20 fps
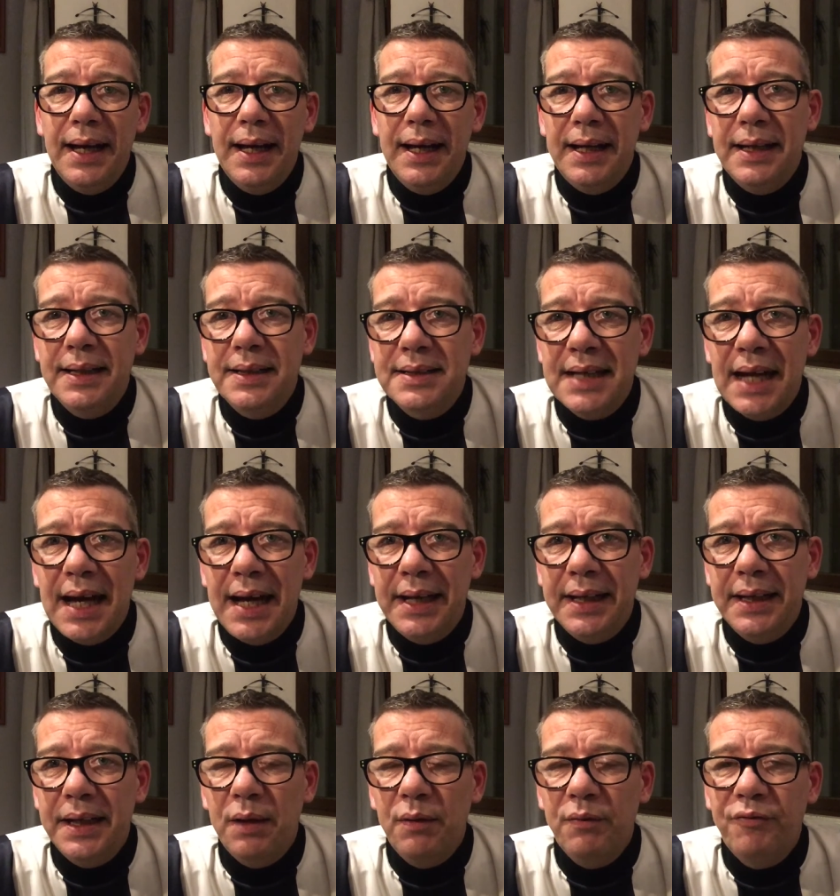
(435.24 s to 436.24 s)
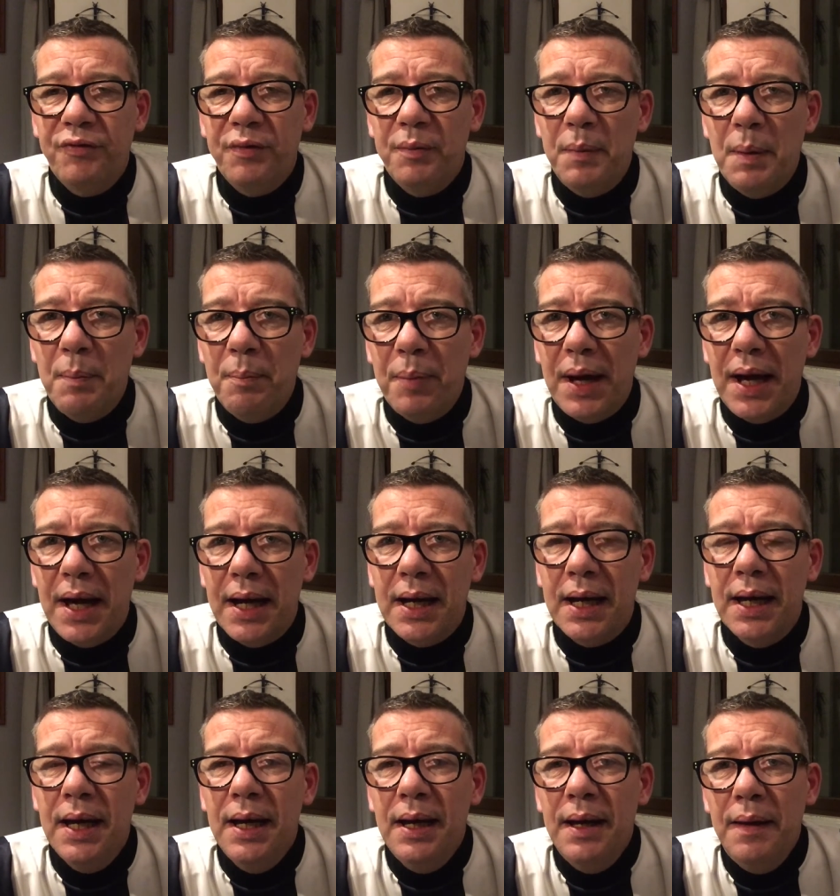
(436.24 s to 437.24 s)
It's headed out from the back.
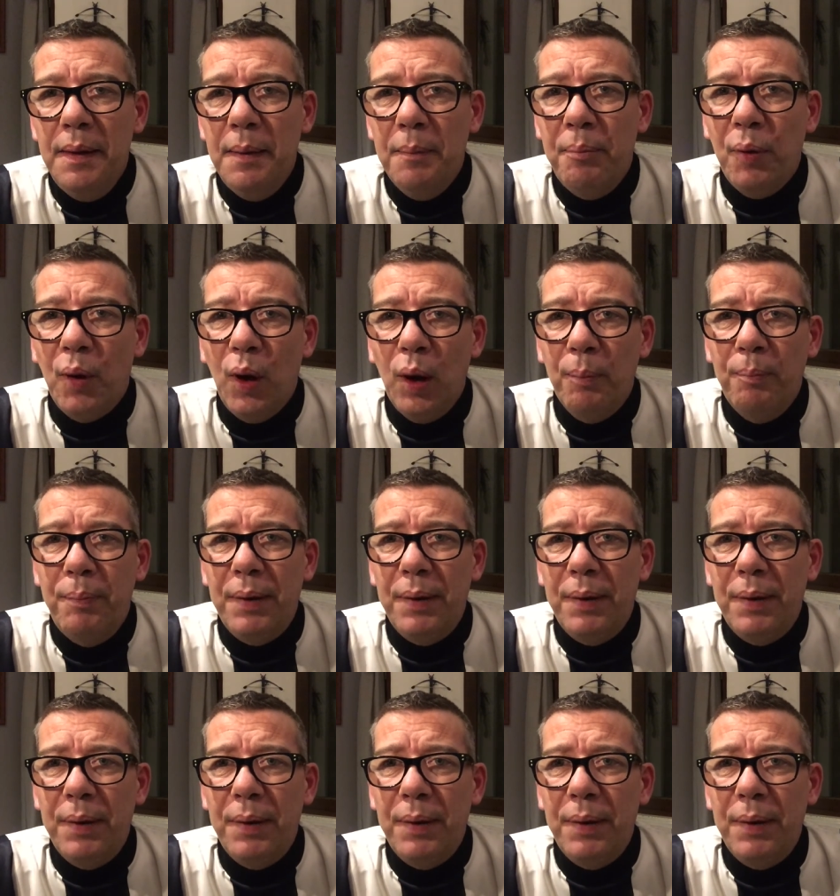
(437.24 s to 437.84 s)
The ball